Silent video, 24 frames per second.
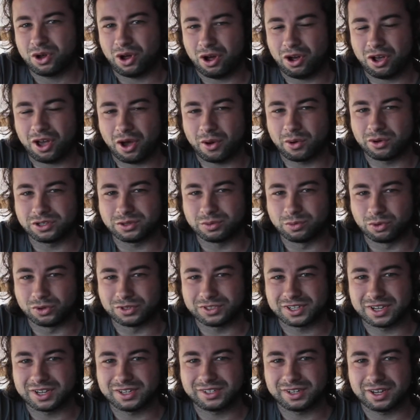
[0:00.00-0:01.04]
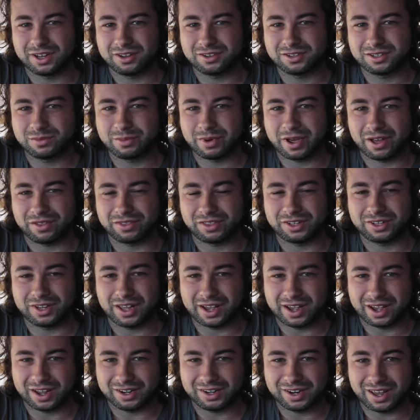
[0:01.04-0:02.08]
I'll go into more details about the
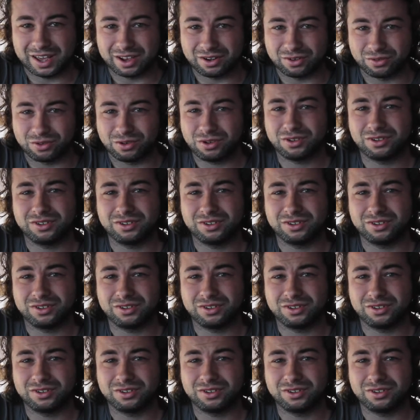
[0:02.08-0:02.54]
layout later